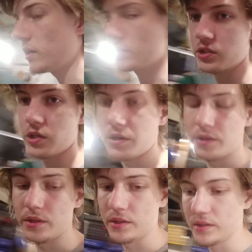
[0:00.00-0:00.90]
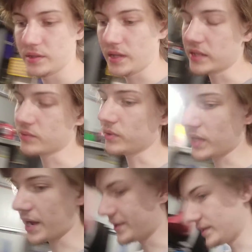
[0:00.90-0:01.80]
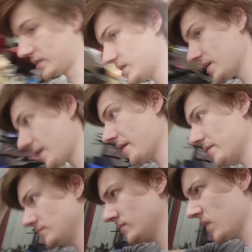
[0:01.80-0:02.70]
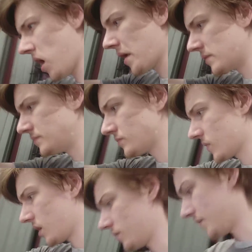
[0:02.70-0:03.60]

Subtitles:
So that's what that is. I